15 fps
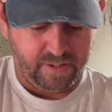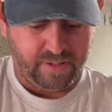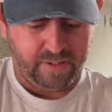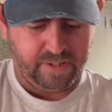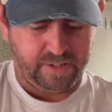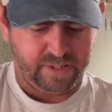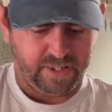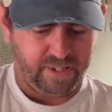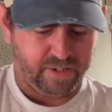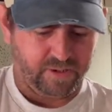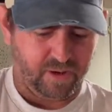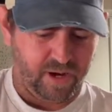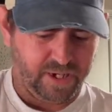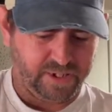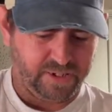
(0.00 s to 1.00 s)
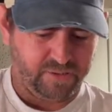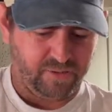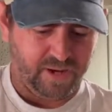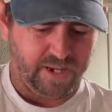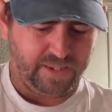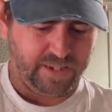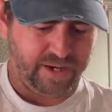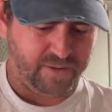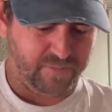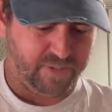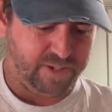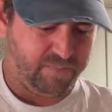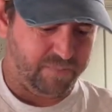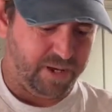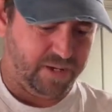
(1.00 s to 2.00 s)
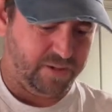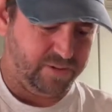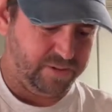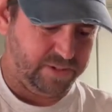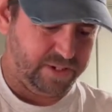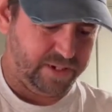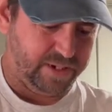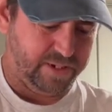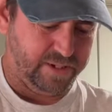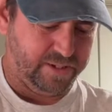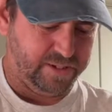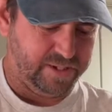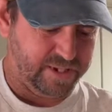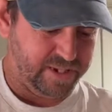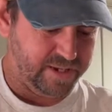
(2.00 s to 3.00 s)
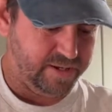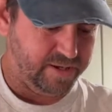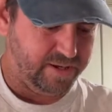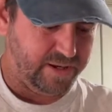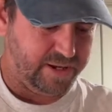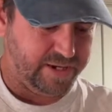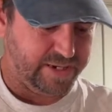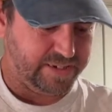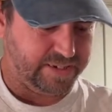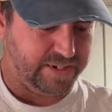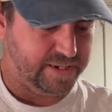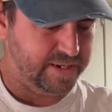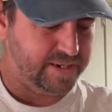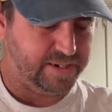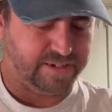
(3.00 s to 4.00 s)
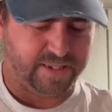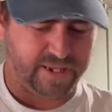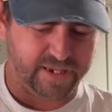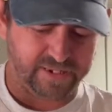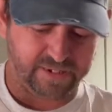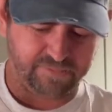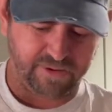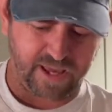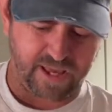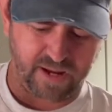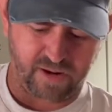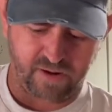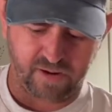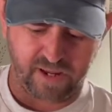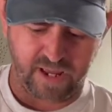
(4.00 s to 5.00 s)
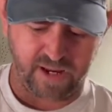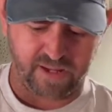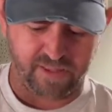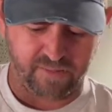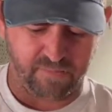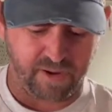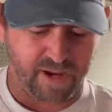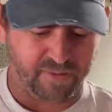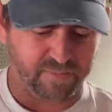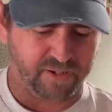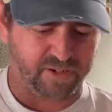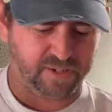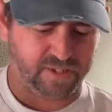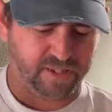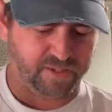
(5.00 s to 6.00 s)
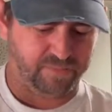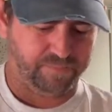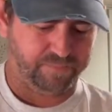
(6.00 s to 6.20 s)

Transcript: disintegration right there with the bones. They're good and tender. Like I said, these things have got all kinds of thermometers in them.